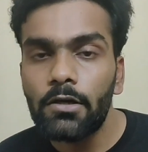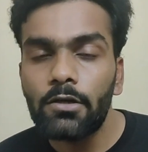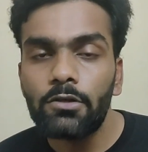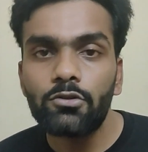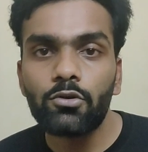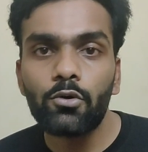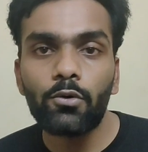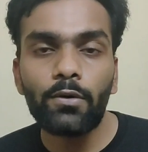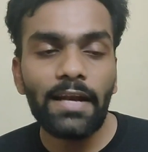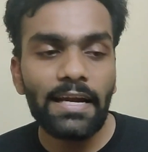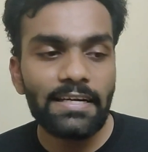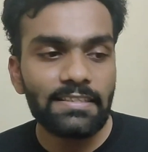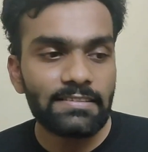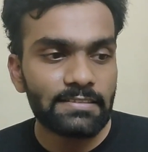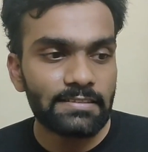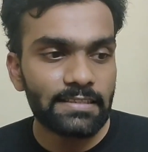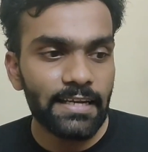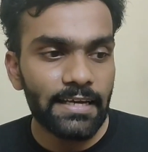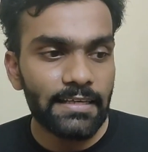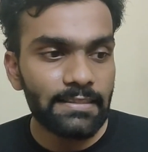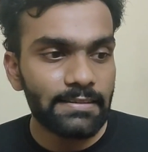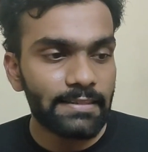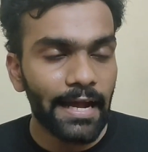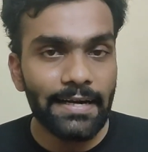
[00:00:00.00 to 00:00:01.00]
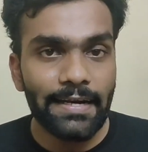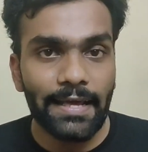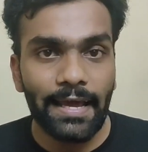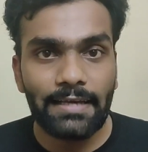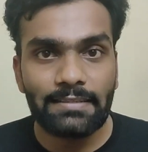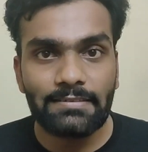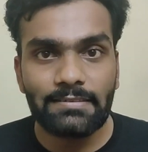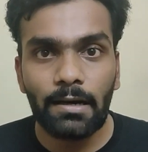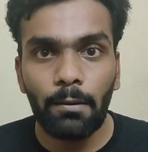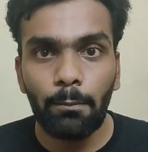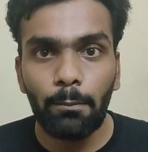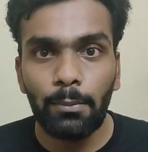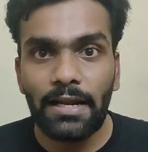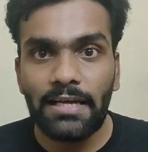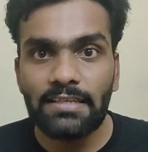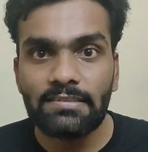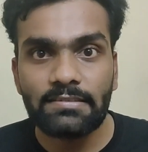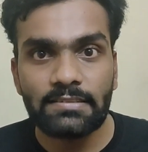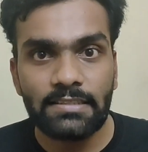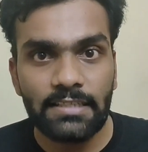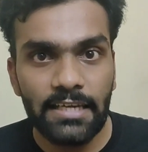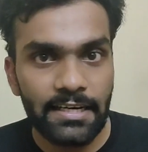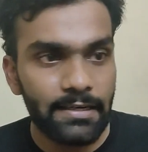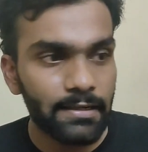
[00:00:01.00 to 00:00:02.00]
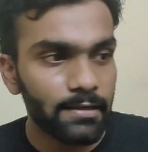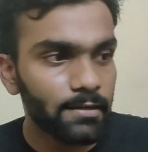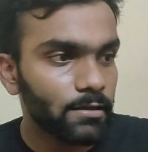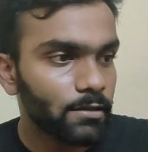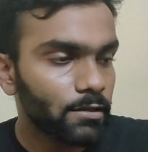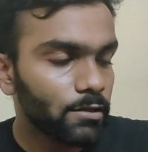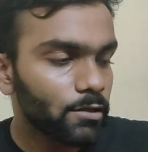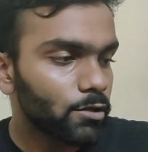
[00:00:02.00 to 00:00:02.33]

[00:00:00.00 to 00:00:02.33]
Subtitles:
So let's take that example as Git.